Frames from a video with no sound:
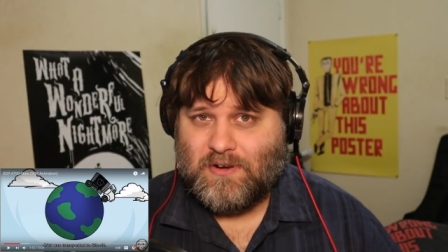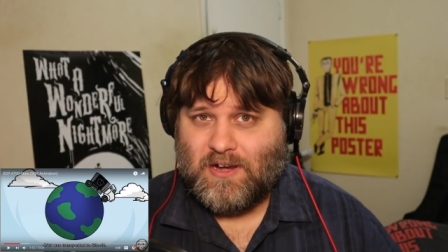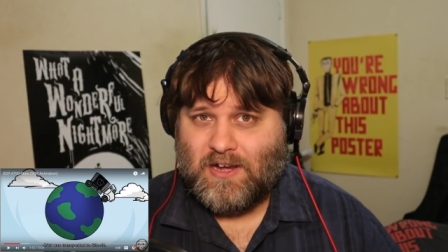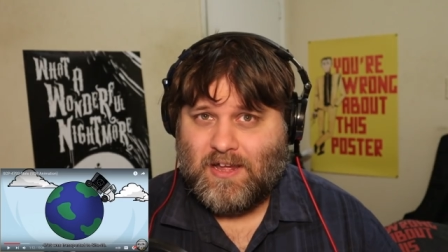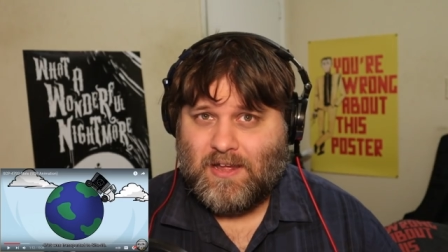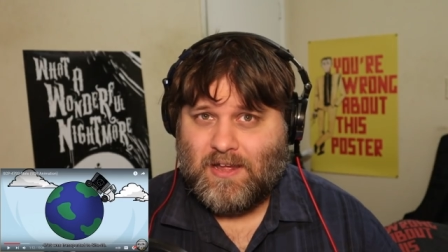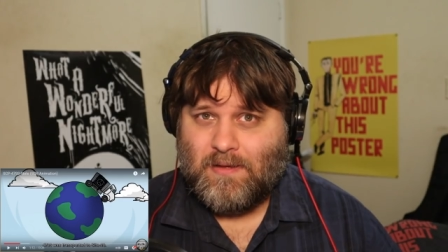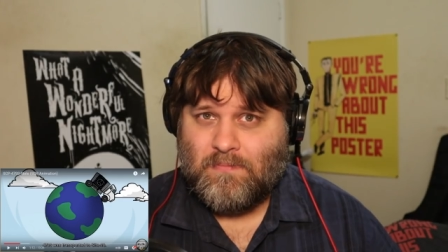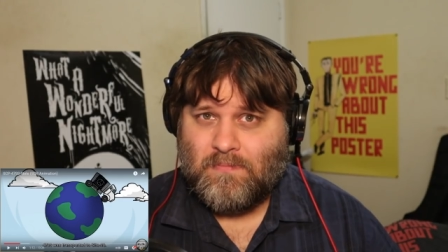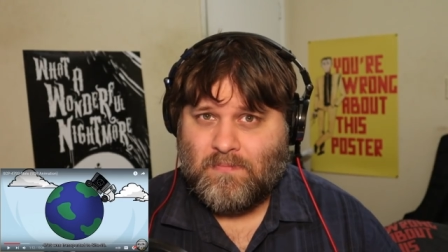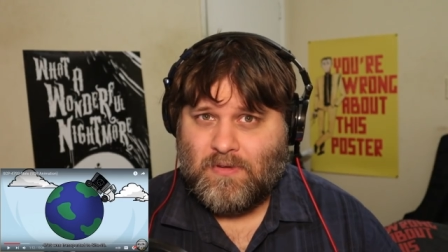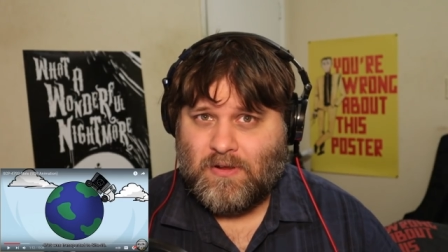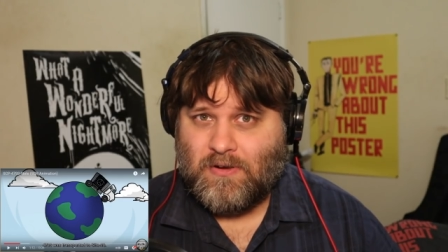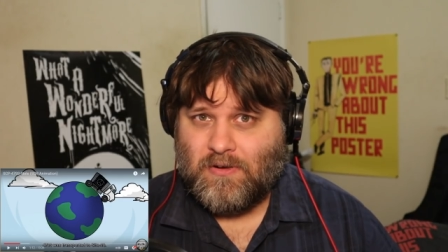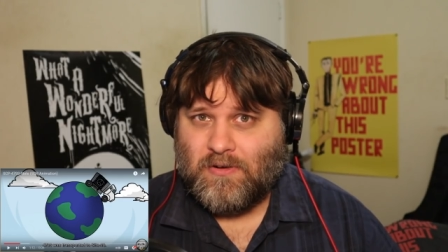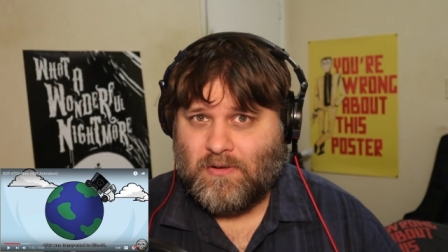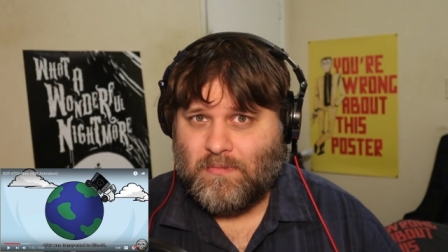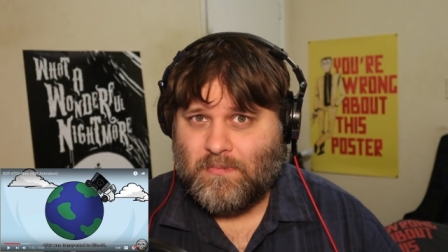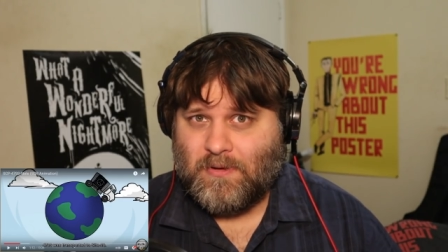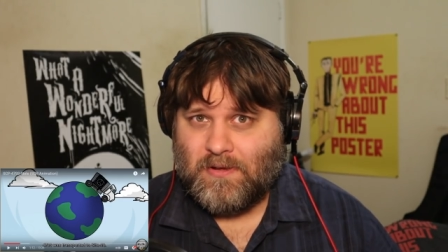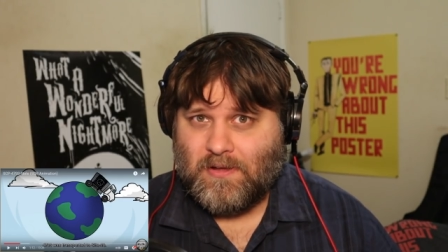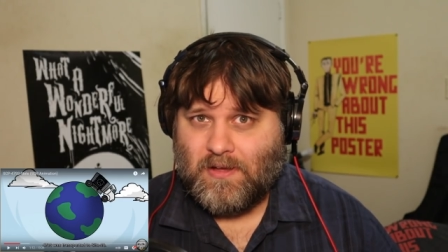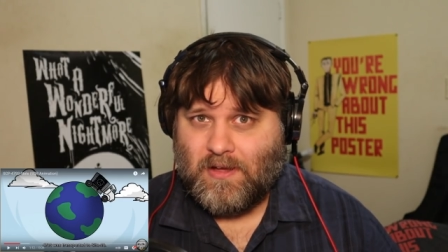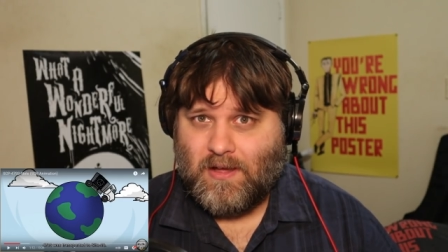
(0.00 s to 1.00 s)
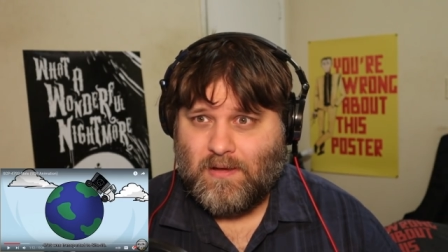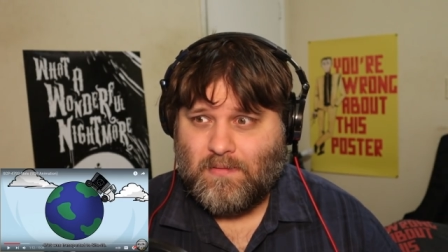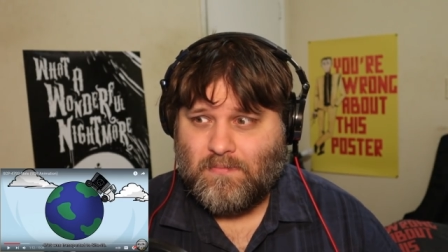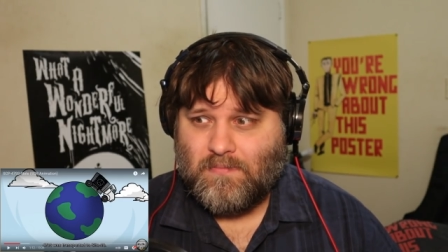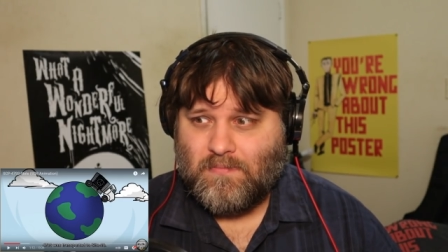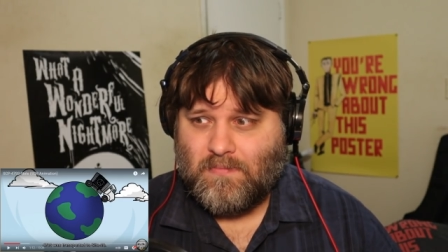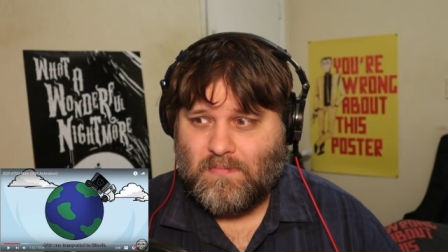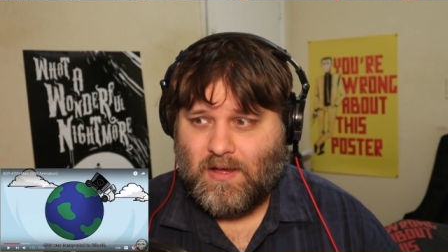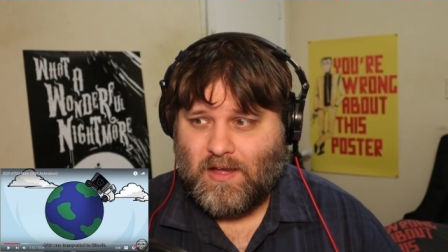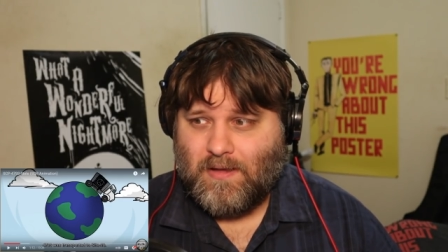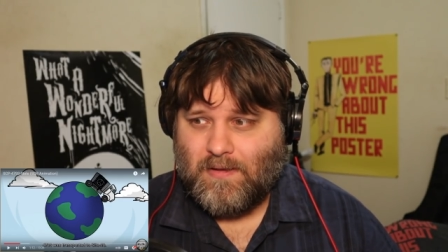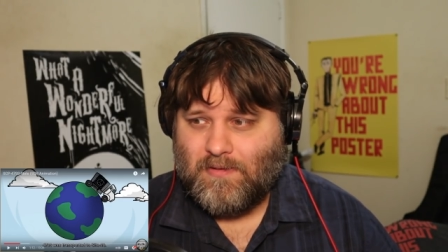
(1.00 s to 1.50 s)
I'm, you know, I'm, a,
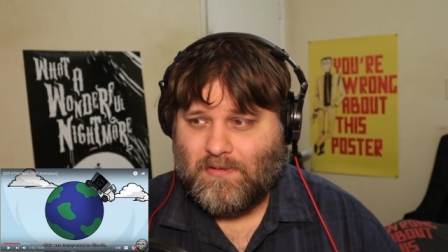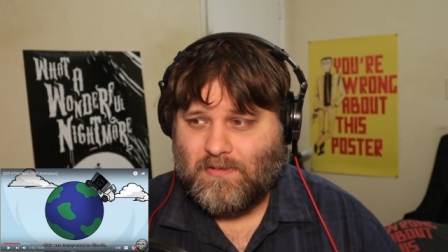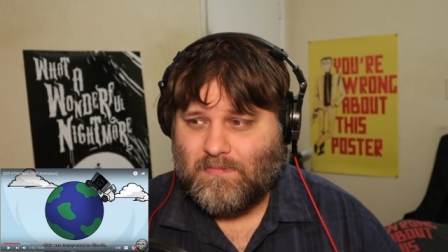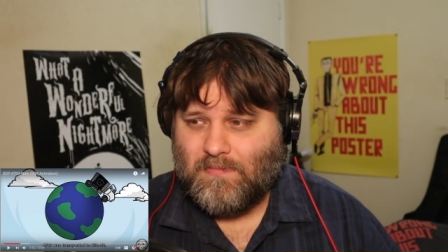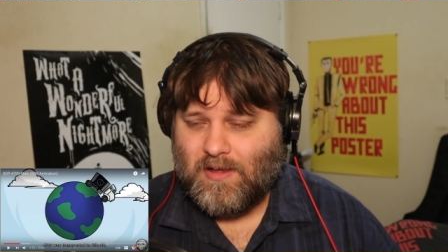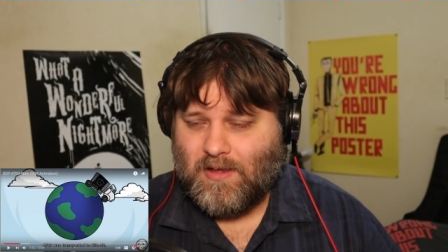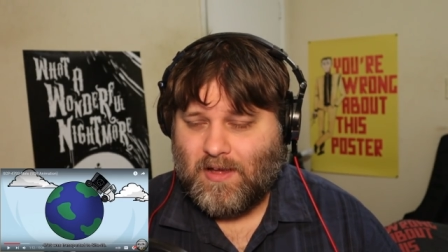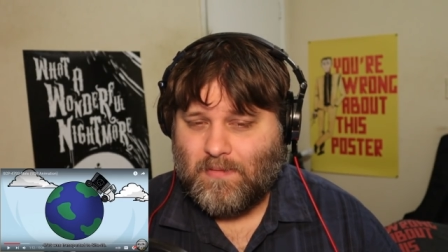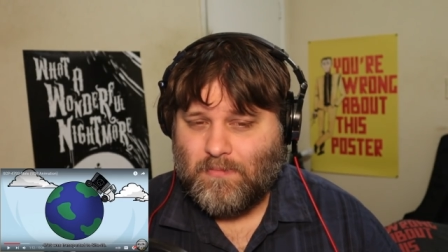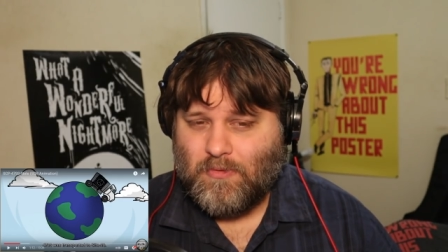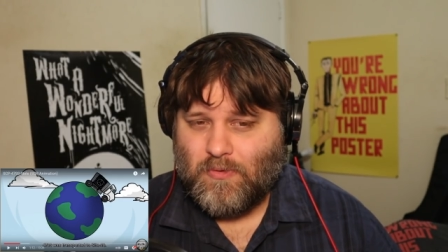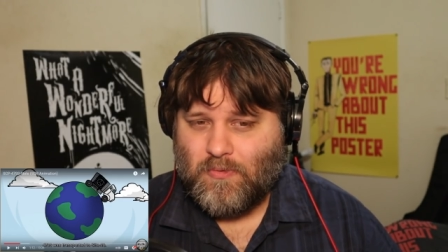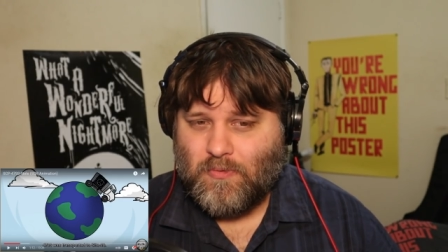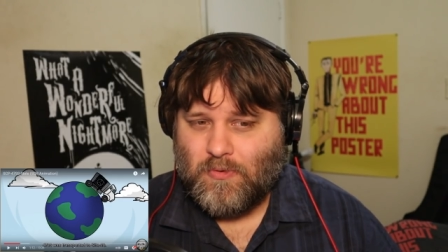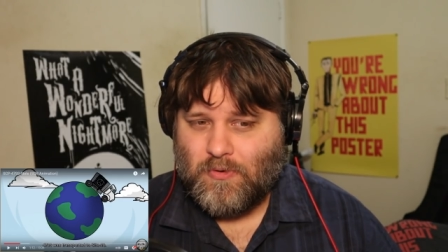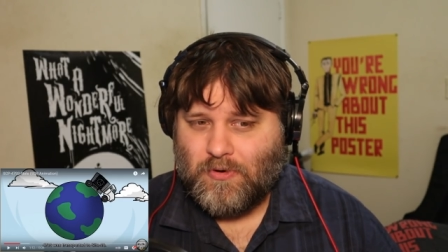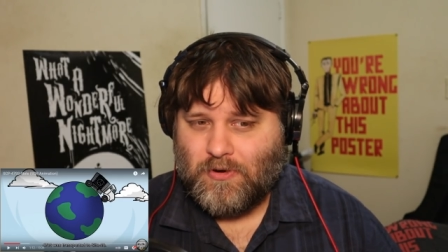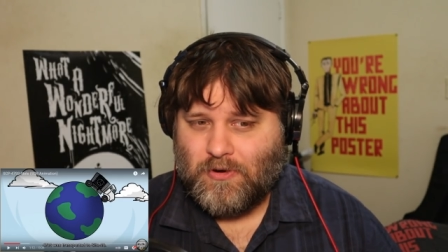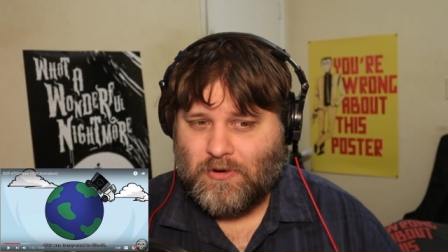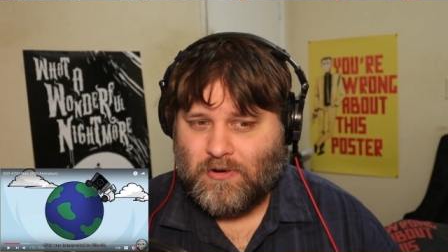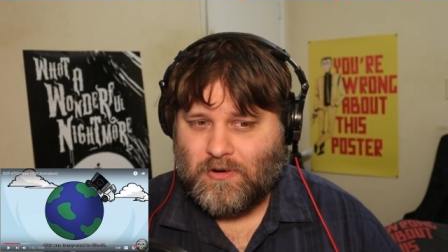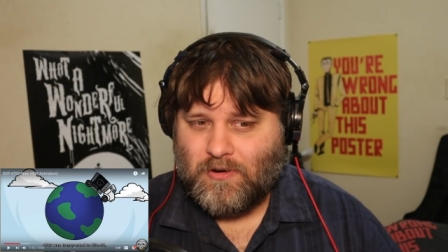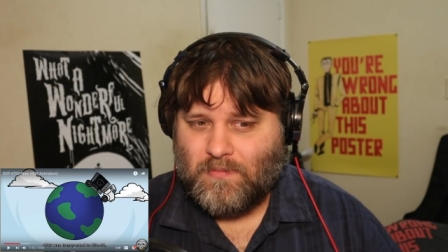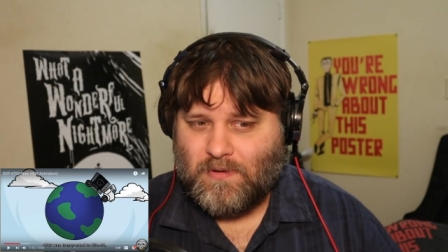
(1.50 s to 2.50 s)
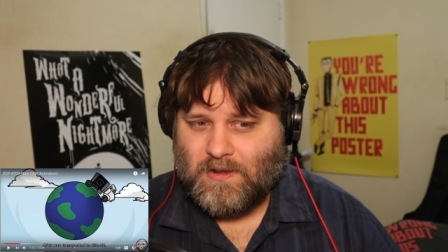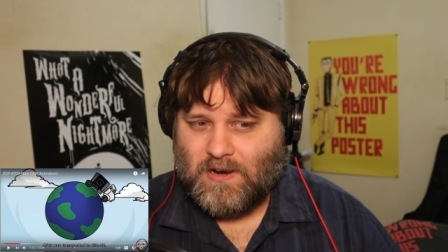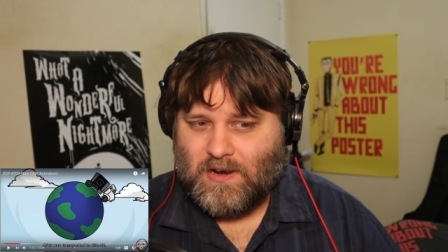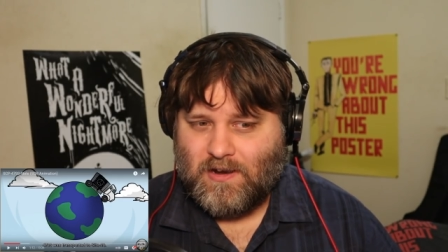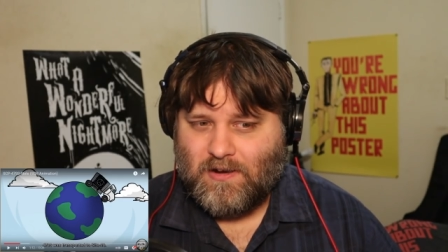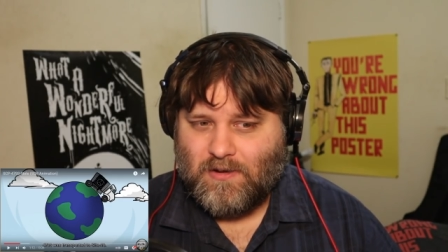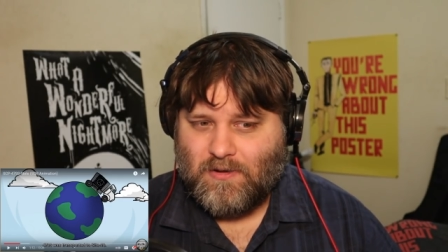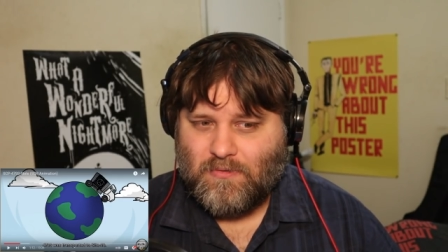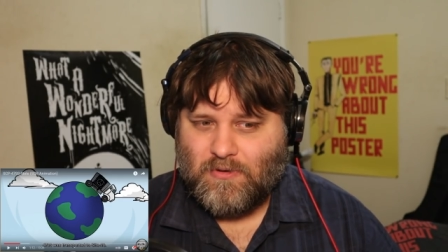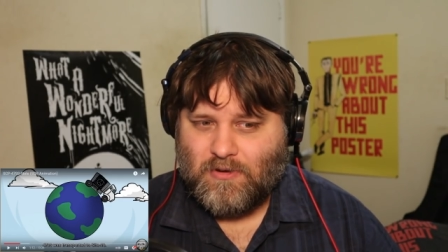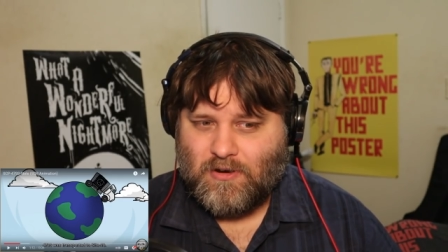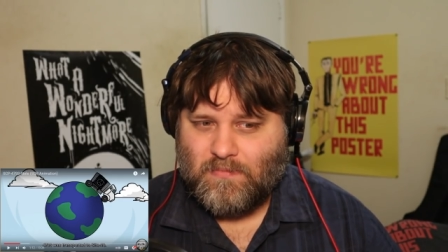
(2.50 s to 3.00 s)
I'm, I, I'm a warrior, but I
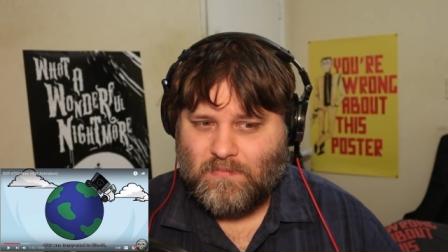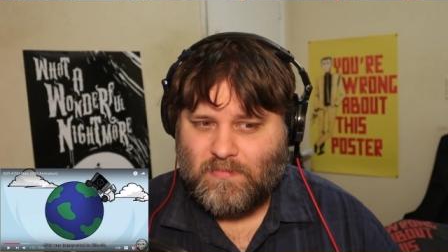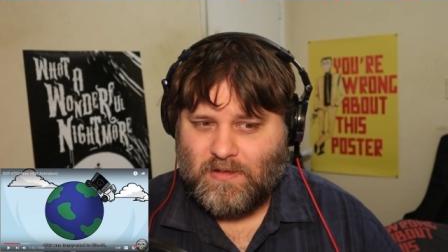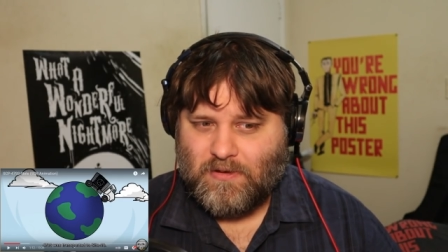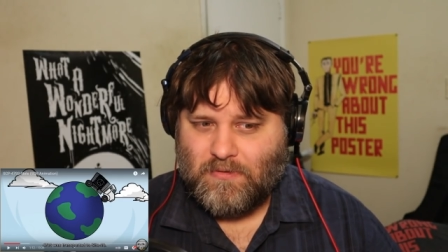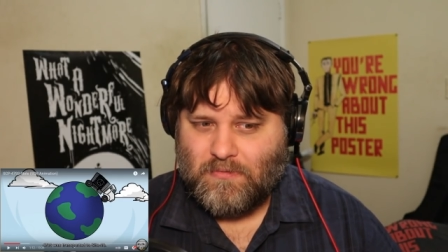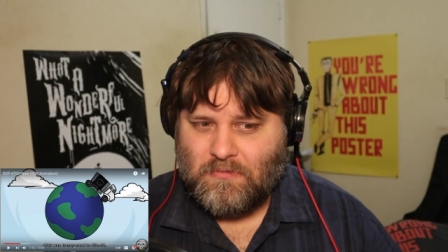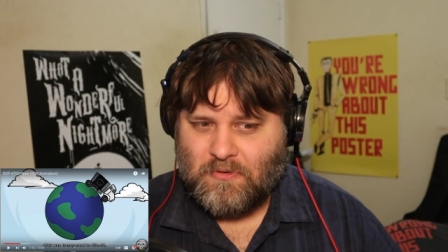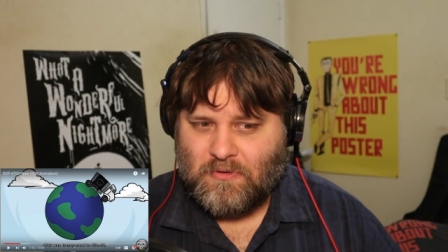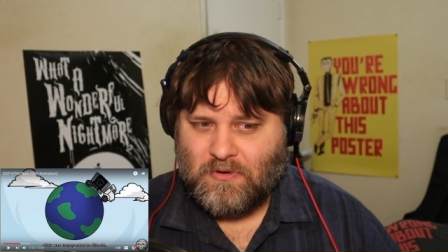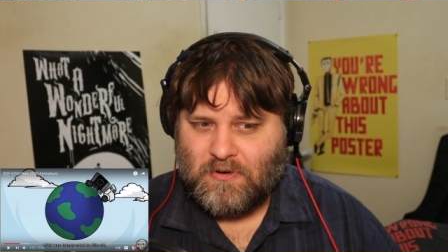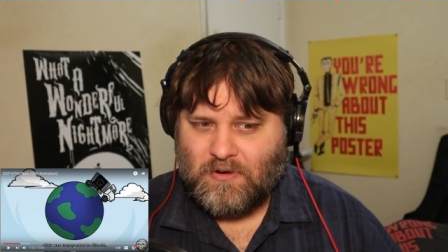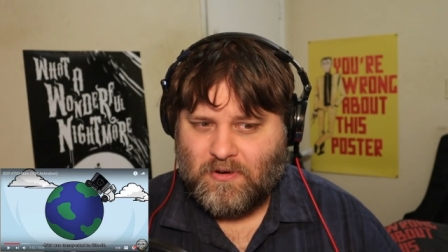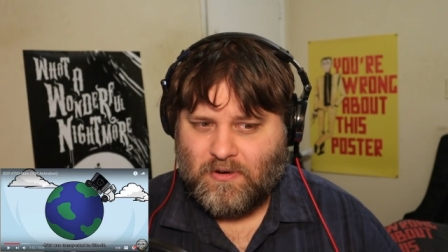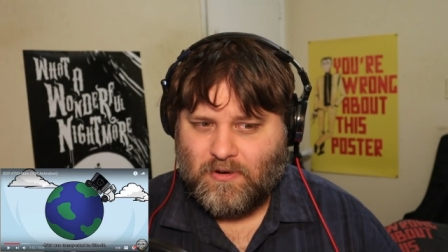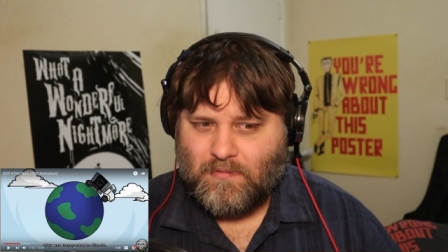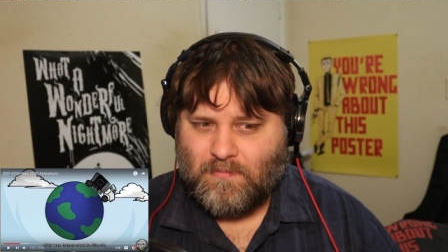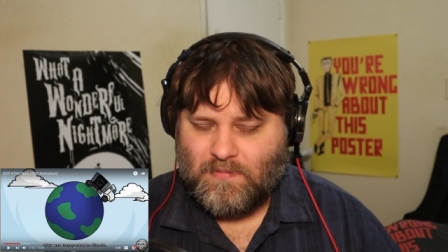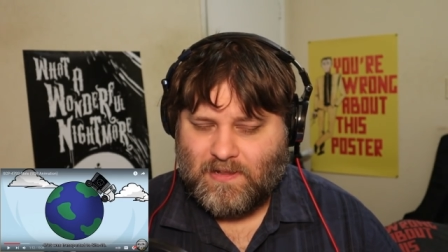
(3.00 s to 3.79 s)
don't want to be a warrior.